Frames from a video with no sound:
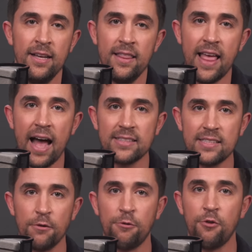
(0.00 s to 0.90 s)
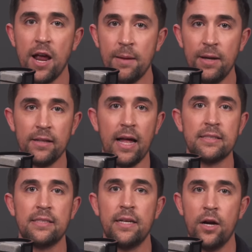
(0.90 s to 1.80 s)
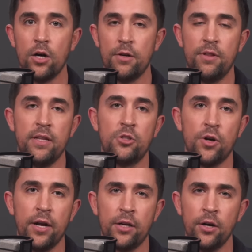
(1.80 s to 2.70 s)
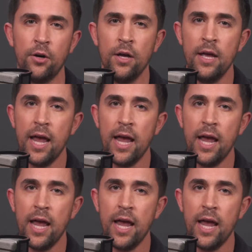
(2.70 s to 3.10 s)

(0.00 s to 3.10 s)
That's the framing, that's the narrative that they try to go.